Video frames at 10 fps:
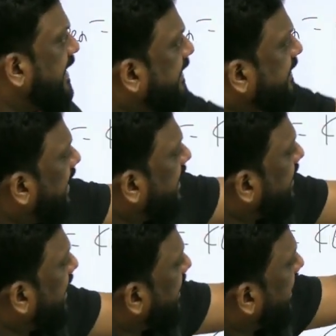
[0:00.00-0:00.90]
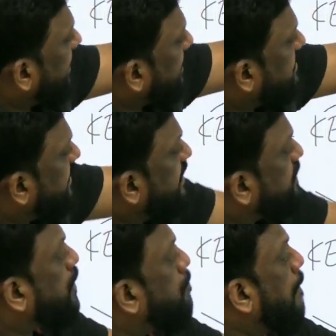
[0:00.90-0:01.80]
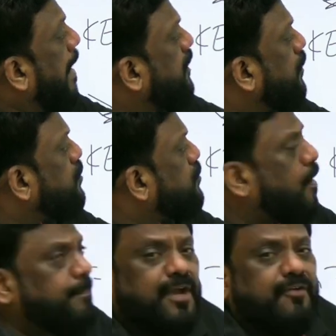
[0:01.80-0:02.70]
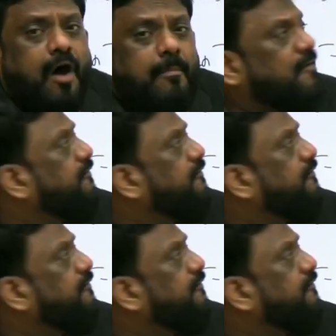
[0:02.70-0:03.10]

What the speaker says: Internal energy is the microscopic form